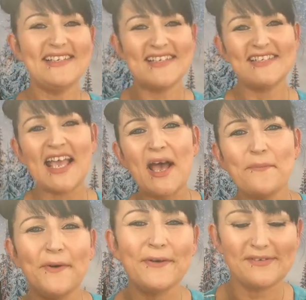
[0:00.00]
it's a
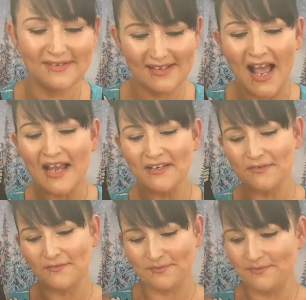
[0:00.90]
Starbucks kind
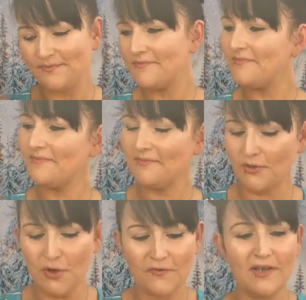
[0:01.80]
of
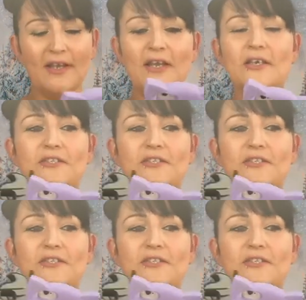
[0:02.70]
cover.